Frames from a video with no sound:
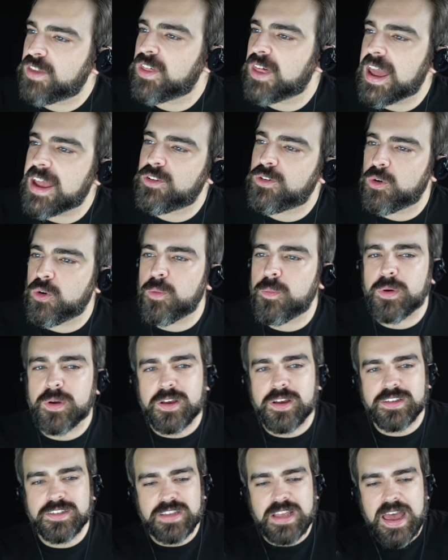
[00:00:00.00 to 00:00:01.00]
that I do
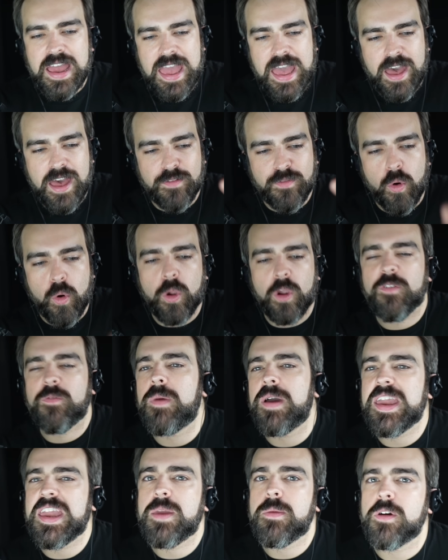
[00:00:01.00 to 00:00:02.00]
because I have all of
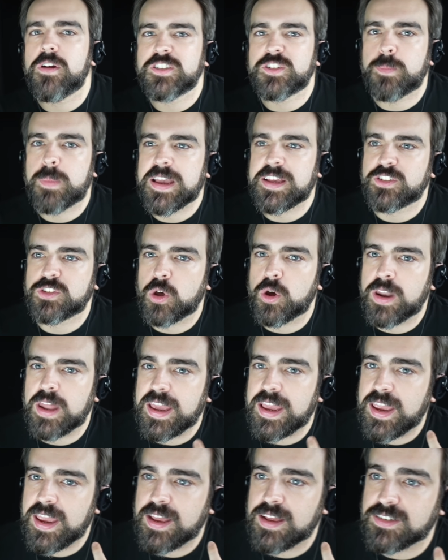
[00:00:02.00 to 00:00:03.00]
my emotes based on
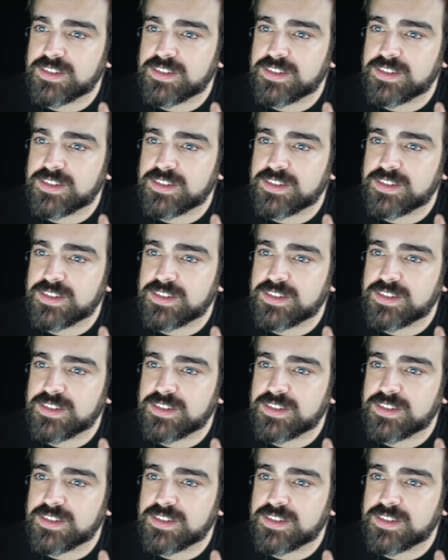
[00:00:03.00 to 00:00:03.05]
a